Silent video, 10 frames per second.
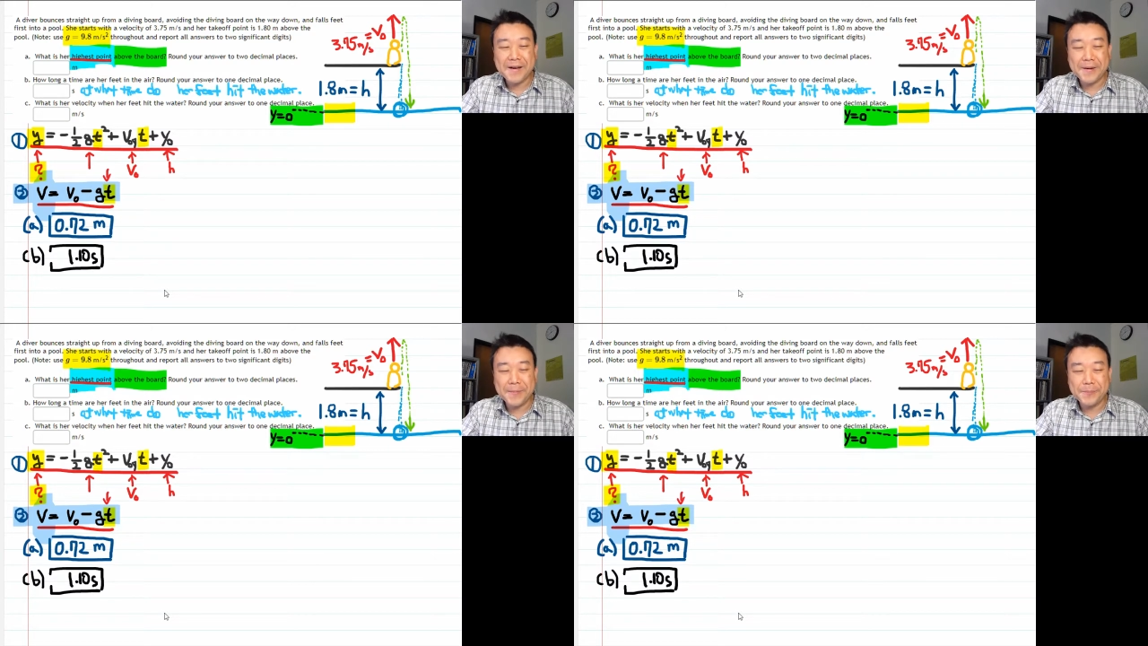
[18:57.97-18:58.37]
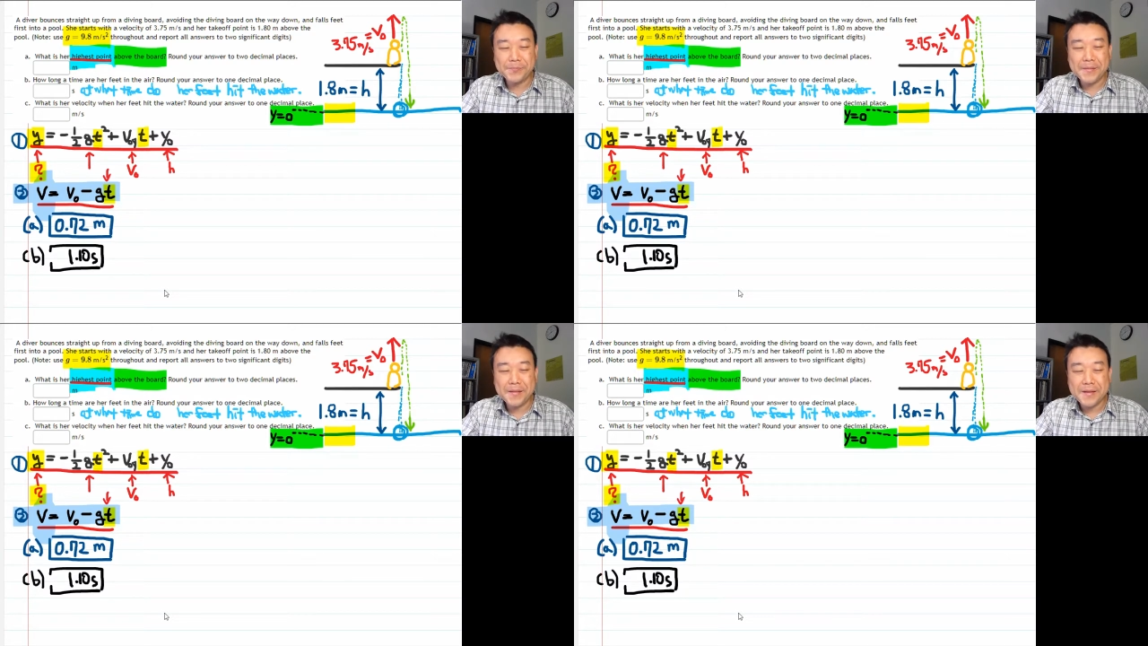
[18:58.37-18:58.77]
um,
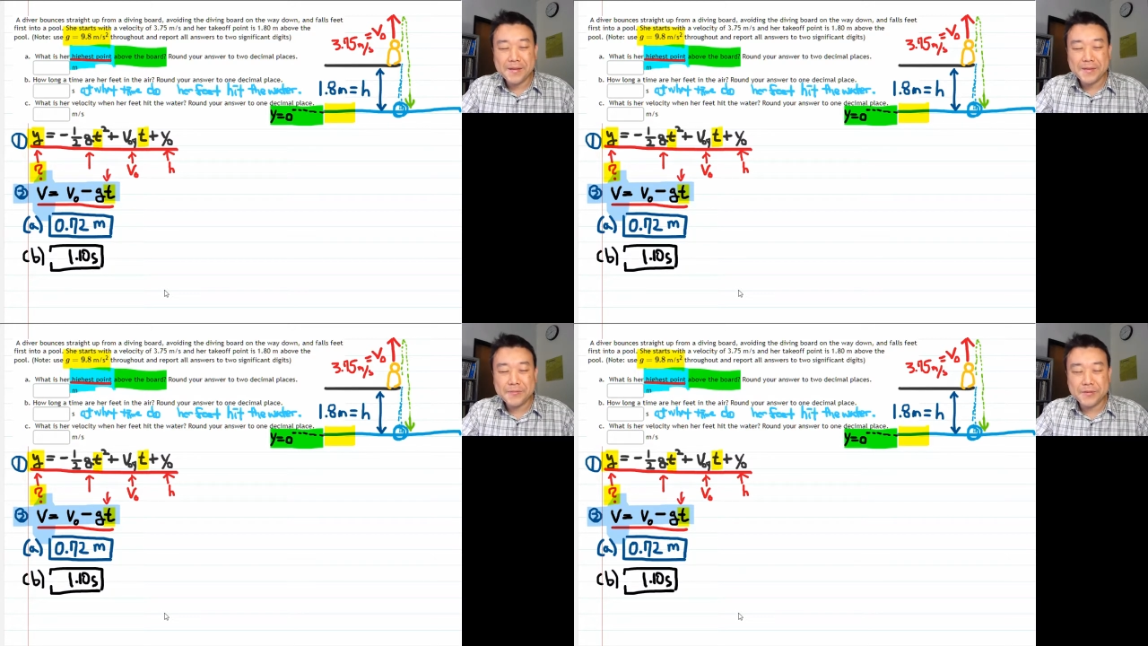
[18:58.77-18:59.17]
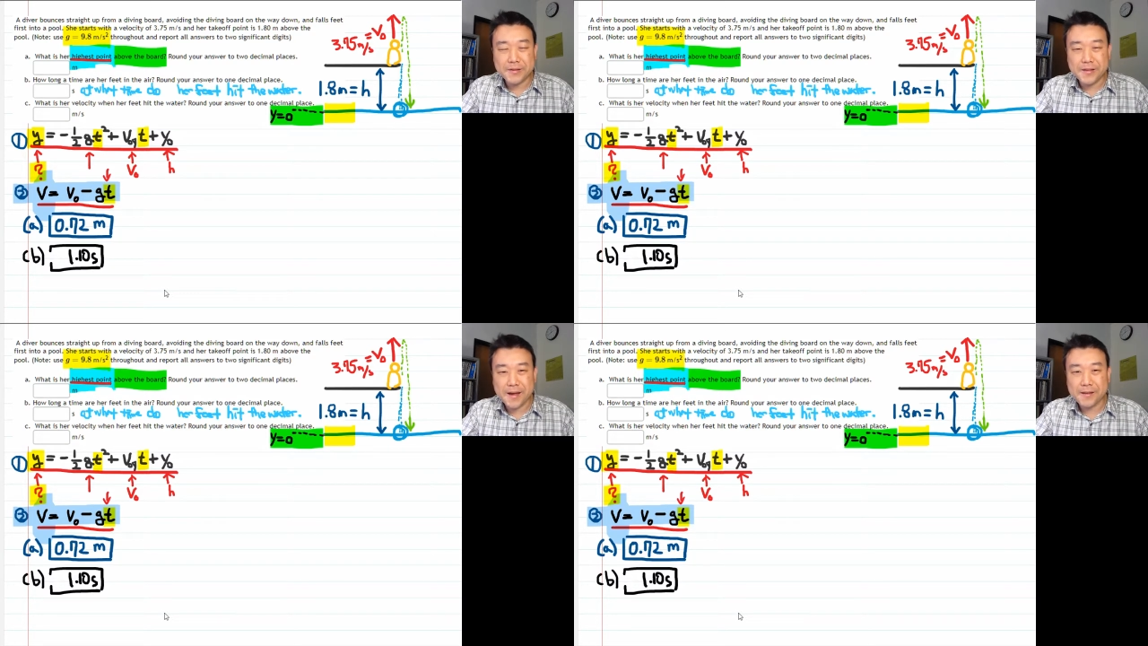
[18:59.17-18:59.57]
v
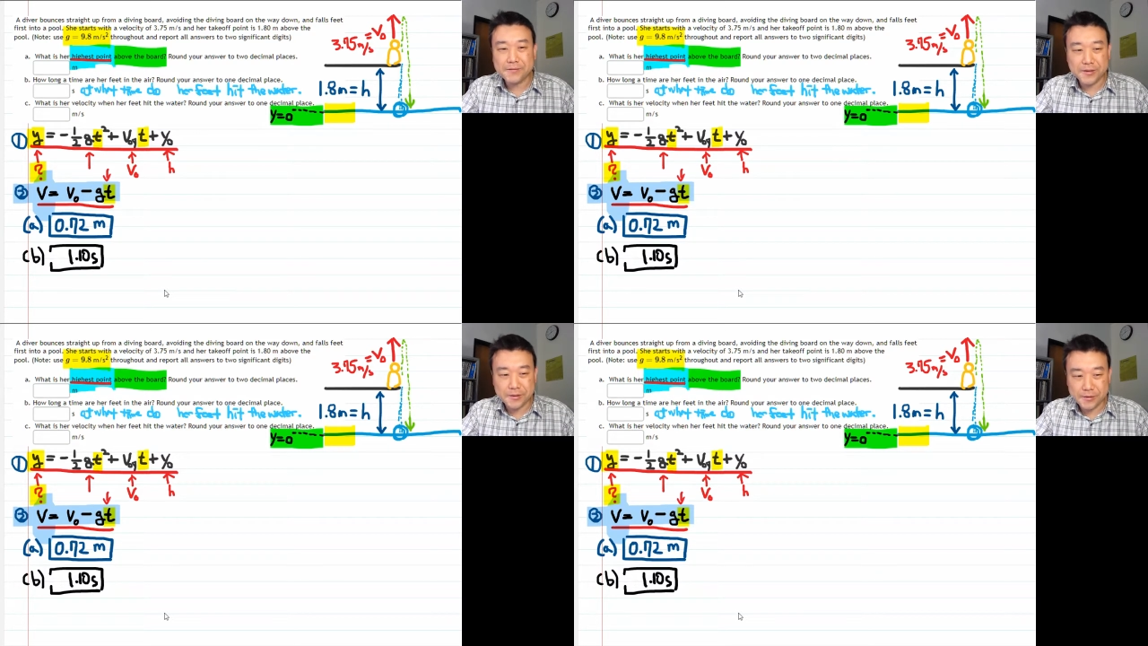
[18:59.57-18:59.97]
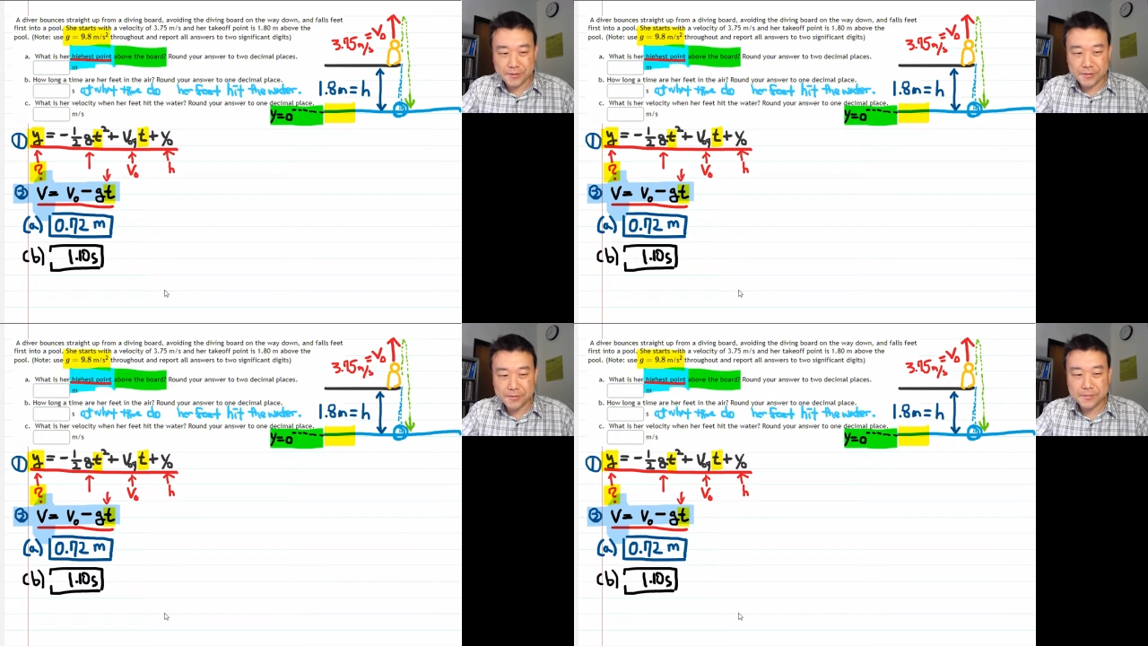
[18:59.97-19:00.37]
naught we
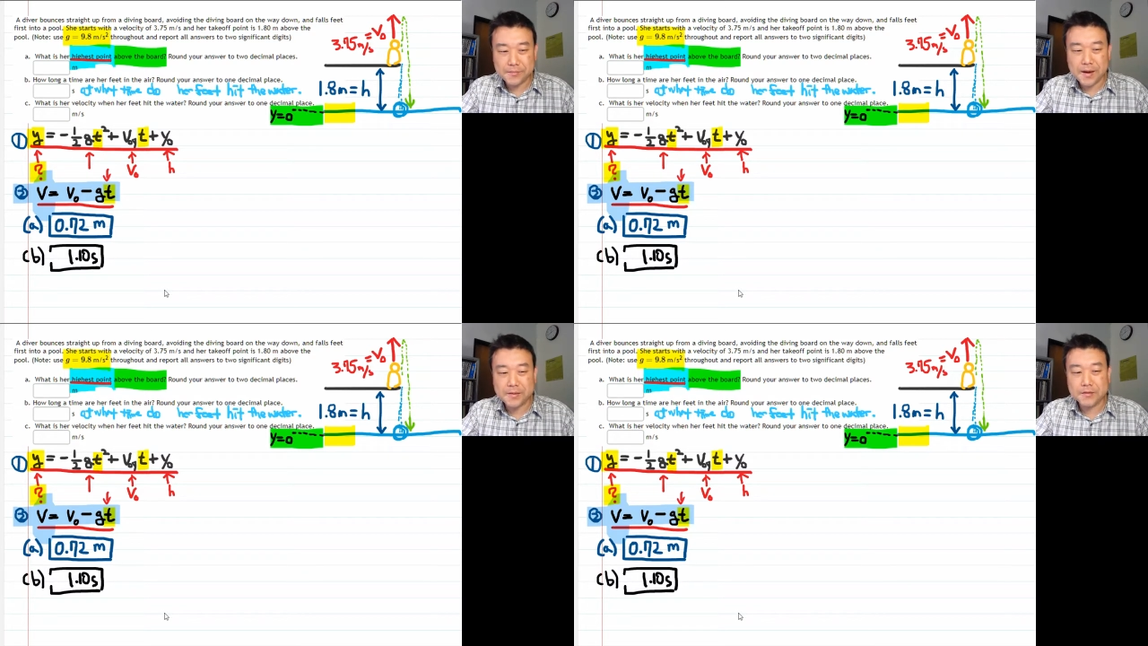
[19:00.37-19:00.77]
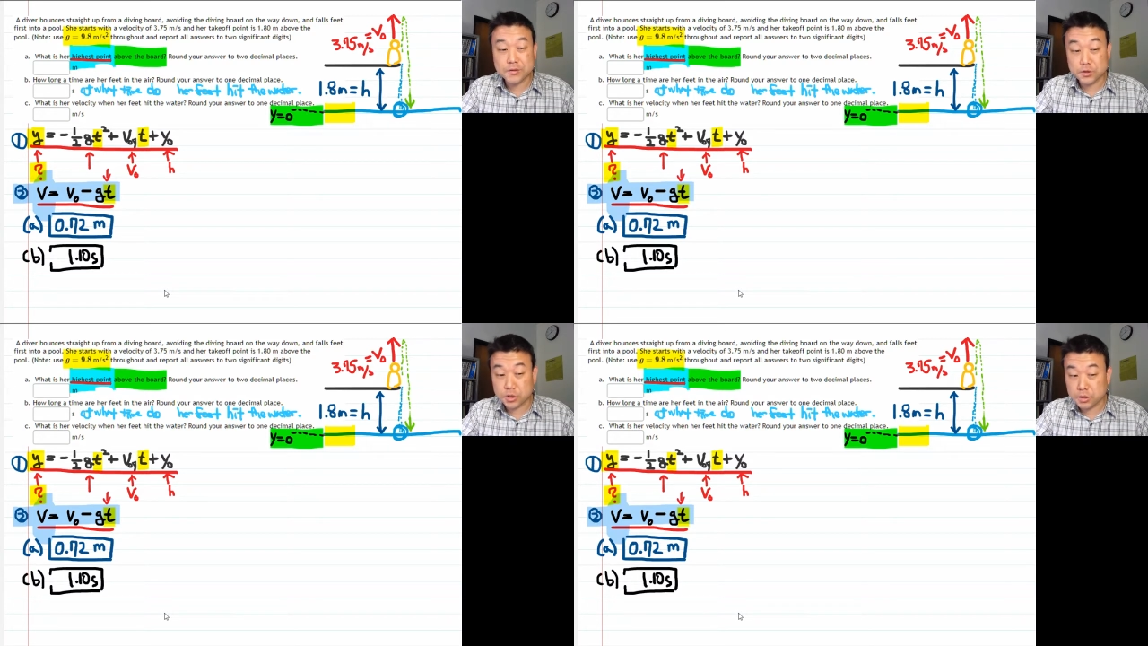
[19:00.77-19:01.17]
know, minus
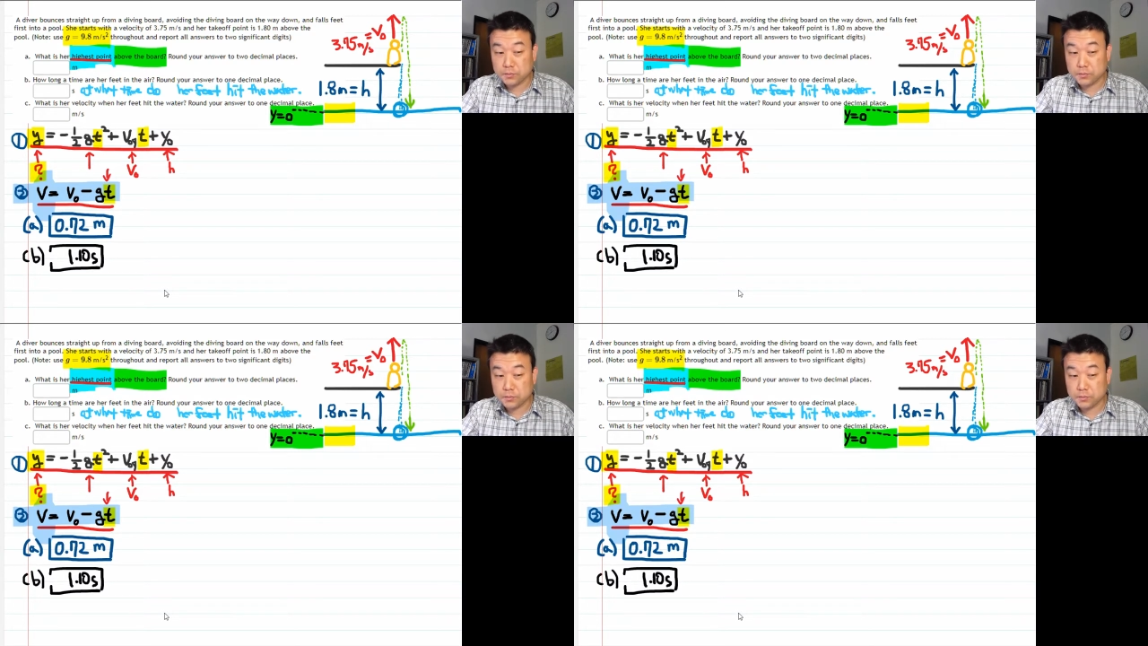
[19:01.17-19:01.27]
g